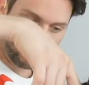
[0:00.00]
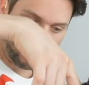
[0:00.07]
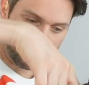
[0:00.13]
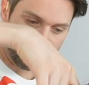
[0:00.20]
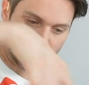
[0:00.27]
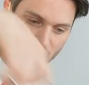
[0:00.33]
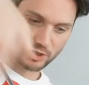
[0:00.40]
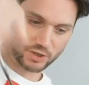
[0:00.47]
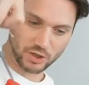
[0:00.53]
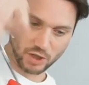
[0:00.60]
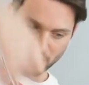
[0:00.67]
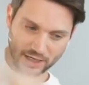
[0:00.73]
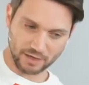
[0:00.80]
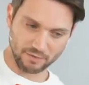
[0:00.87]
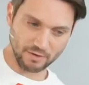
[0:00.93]
Remember to
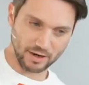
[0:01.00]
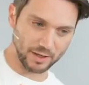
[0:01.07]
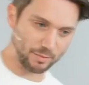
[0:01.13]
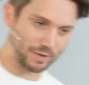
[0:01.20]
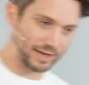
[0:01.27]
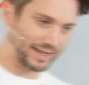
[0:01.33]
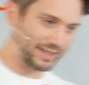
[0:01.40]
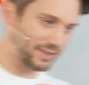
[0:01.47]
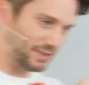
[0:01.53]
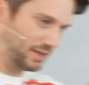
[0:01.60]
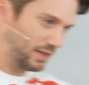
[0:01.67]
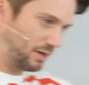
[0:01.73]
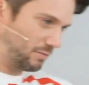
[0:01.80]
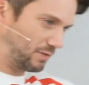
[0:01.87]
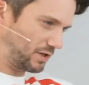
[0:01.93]
duck in around the base
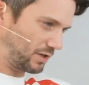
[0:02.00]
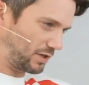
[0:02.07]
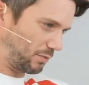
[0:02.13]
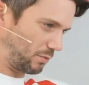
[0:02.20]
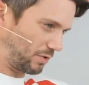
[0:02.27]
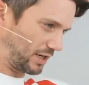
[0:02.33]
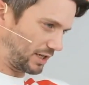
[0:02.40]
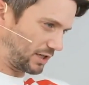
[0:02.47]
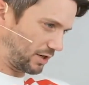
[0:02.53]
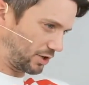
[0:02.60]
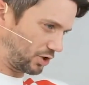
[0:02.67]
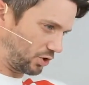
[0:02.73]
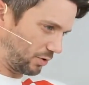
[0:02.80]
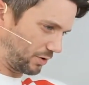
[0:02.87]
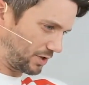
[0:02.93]
because we want it kind
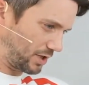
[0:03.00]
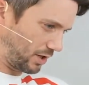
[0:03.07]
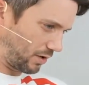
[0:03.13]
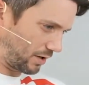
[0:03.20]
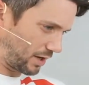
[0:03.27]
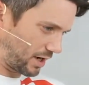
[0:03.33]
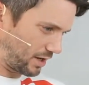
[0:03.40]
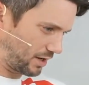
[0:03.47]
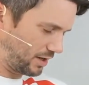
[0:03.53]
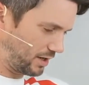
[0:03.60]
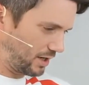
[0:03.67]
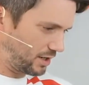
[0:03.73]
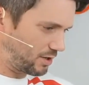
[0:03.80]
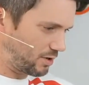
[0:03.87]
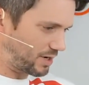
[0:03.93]
of shorter to longer.
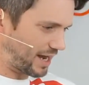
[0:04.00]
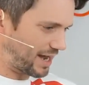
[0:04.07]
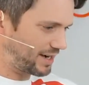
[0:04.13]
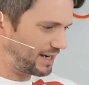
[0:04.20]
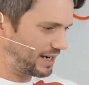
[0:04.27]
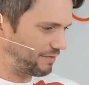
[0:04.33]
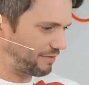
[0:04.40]
You can leave